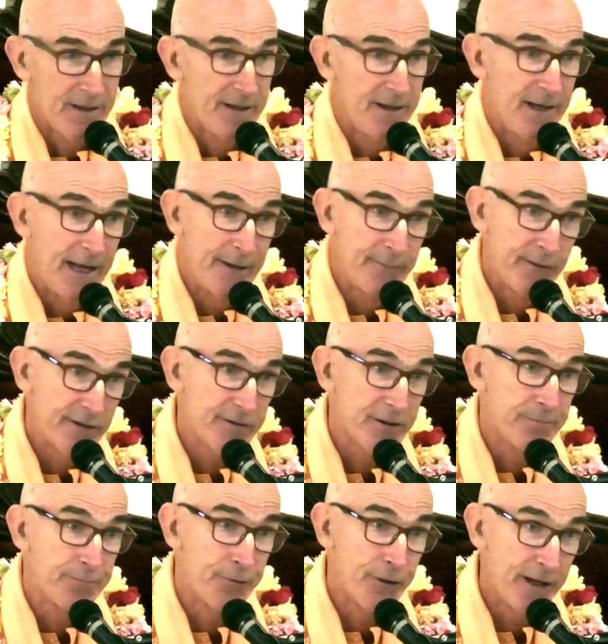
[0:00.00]
And we have
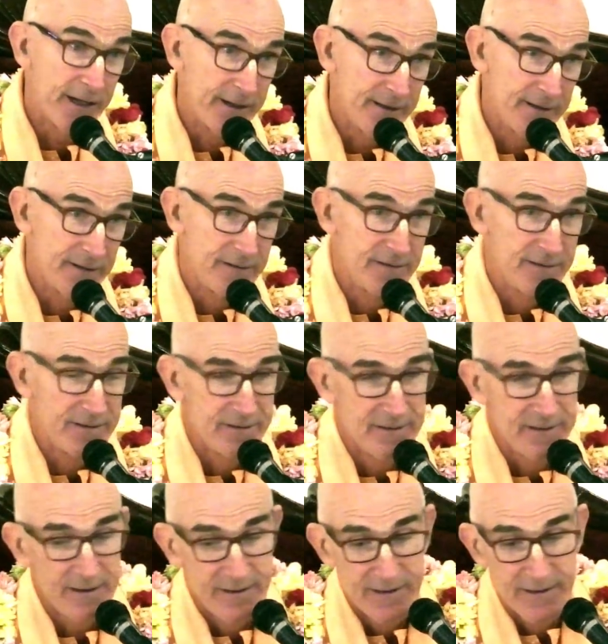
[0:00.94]
to pray.
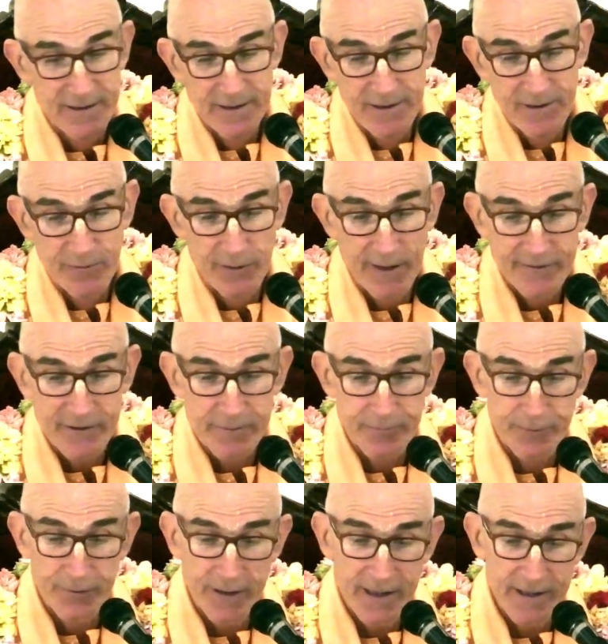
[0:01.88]
We have to
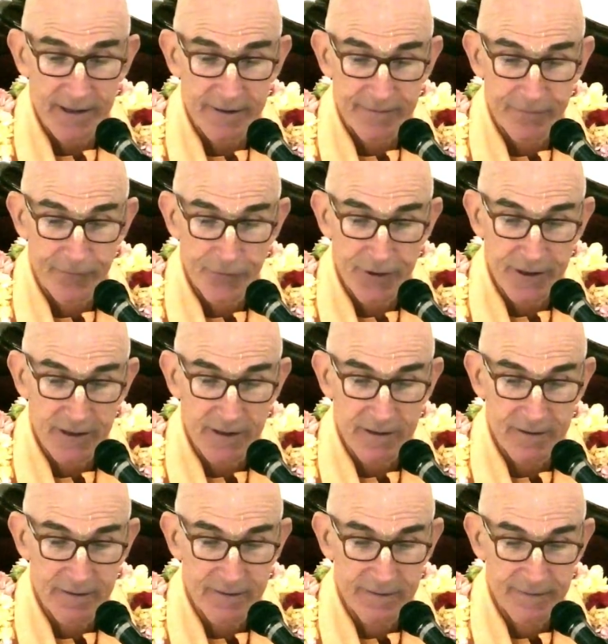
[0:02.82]
pray for
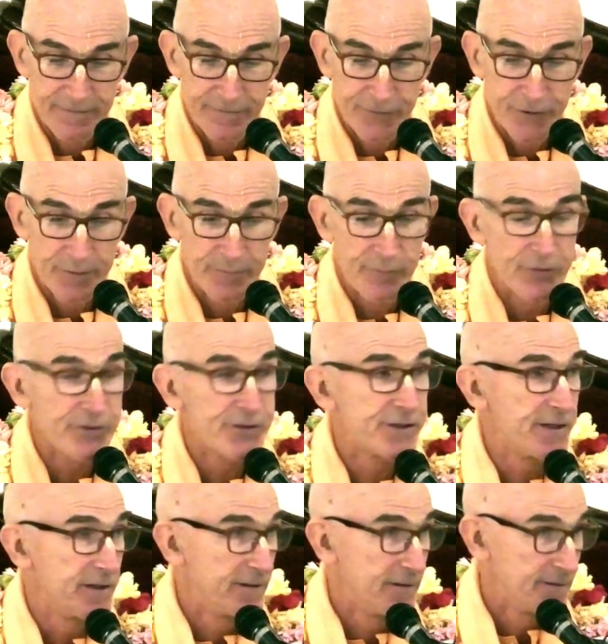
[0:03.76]
the
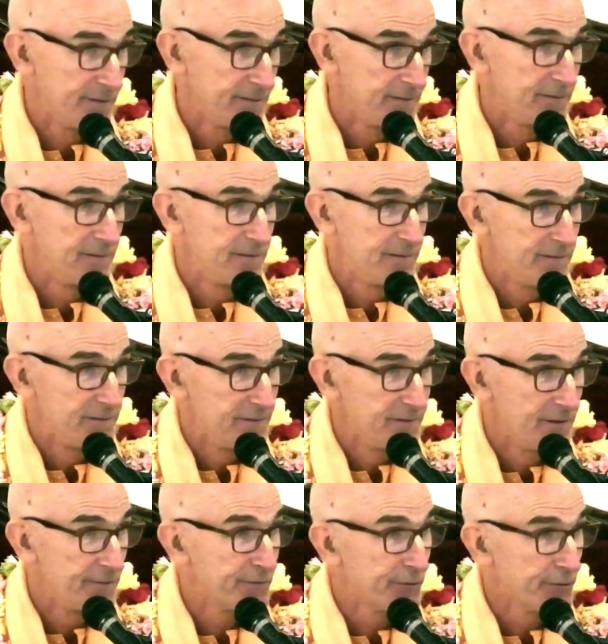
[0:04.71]
mercy
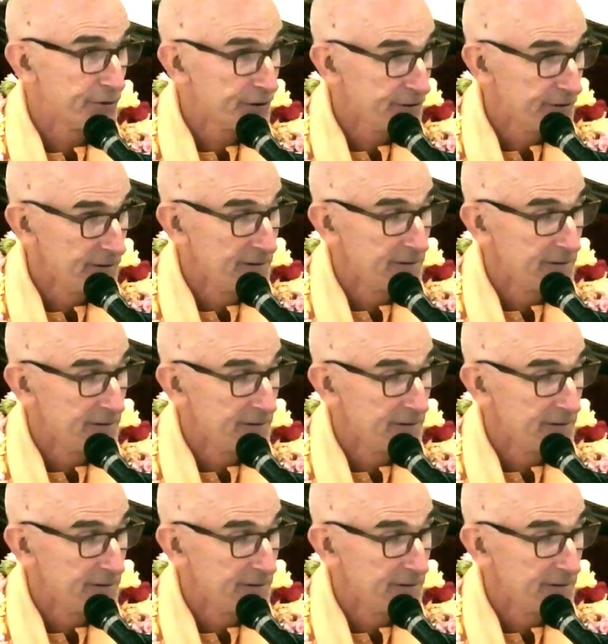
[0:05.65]
of Krishna.